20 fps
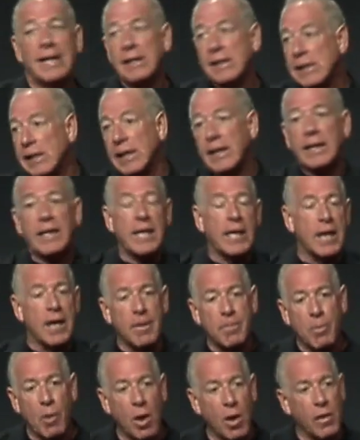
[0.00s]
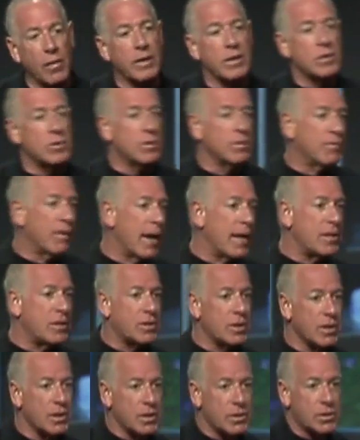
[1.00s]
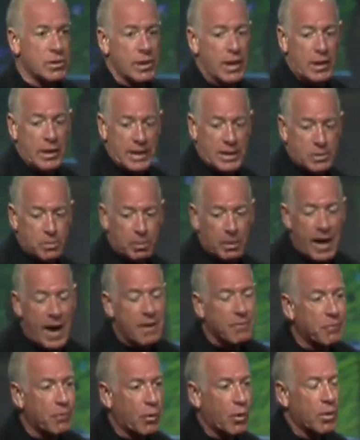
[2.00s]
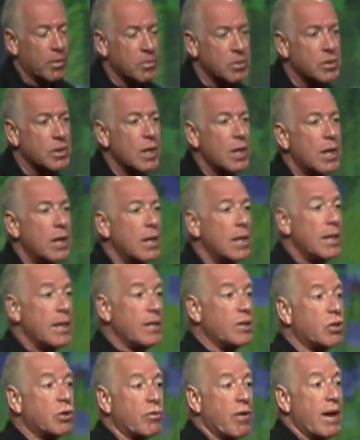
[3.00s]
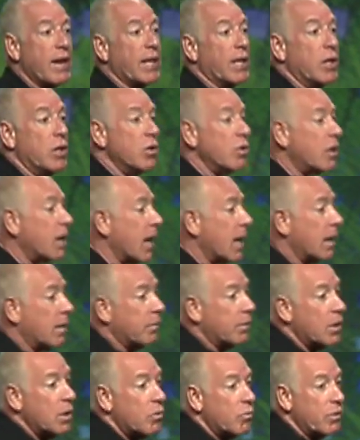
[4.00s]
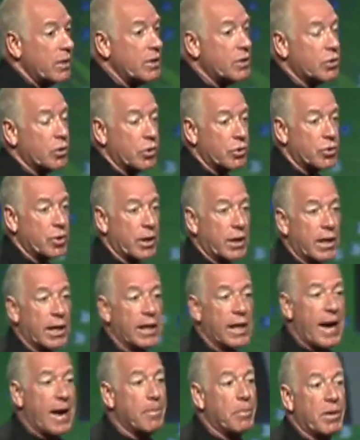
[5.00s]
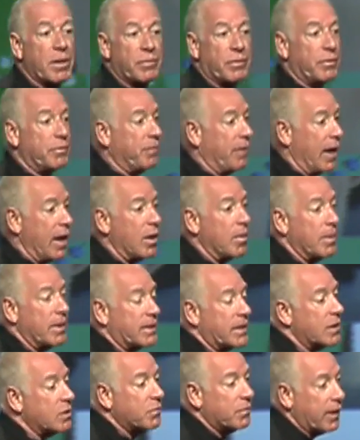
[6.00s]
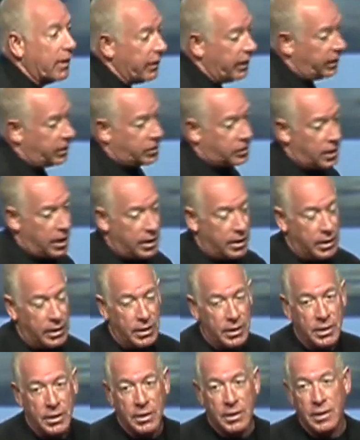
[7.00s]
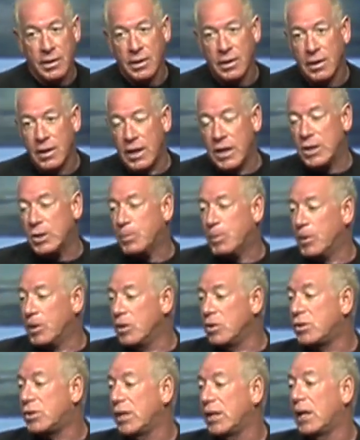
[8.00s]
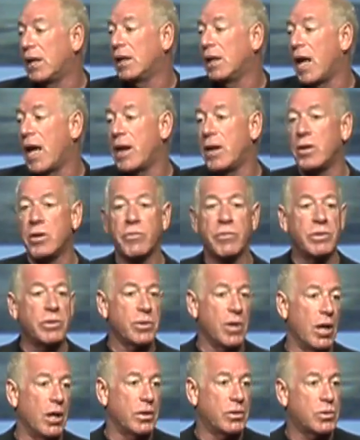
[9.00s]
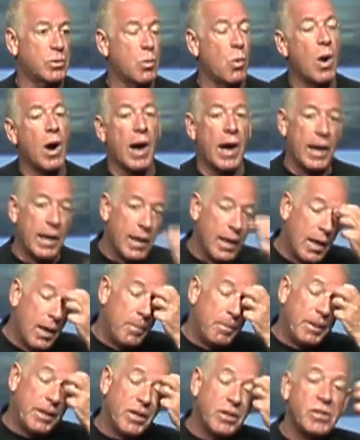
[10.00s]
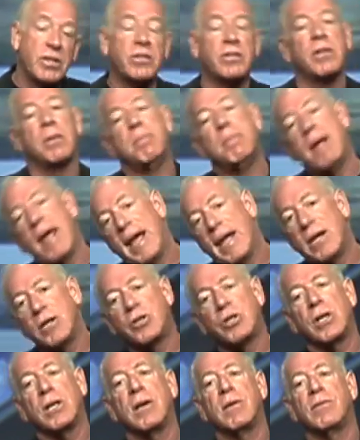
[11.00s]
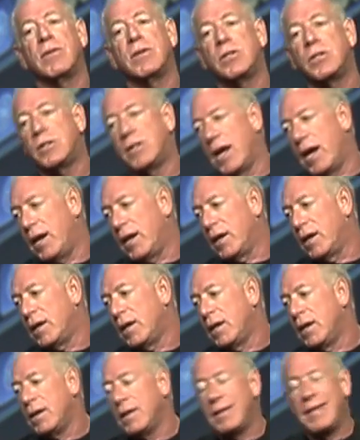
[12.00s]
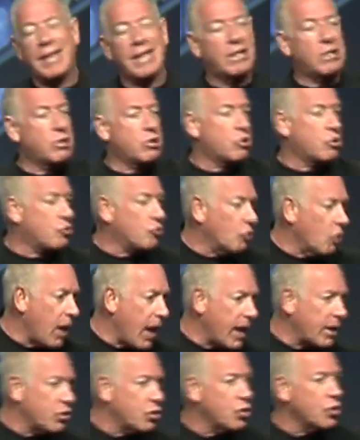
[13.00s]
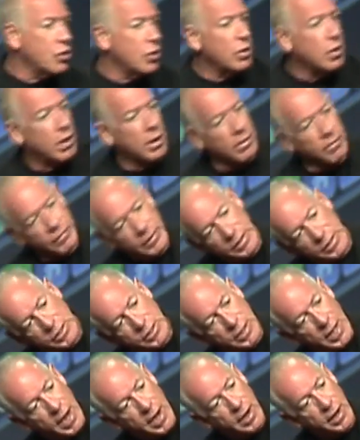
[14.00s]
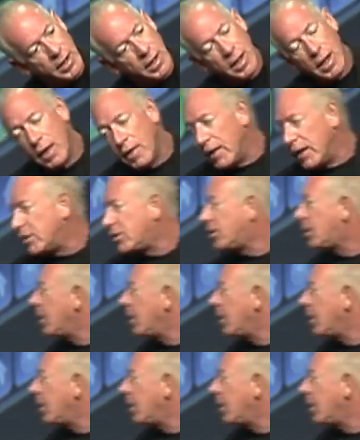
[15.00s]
linking up all these devices and these platforms is creating a new kind of research and collaborative environment that's very exciting. And it's producing a lot of new results. Why? Because it's the managing of this data, the extraction of this data, that's